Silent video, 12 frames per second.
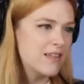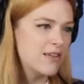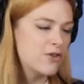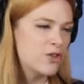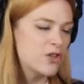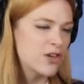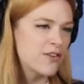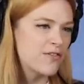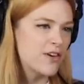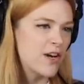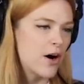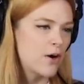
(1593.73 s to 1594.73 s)
You should have
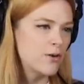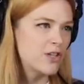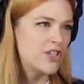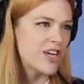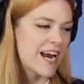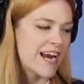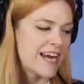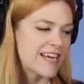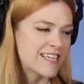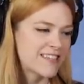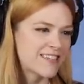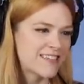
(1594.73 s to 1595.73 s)
known,
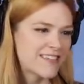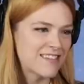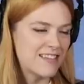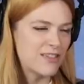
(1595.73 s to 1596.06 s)
Jace.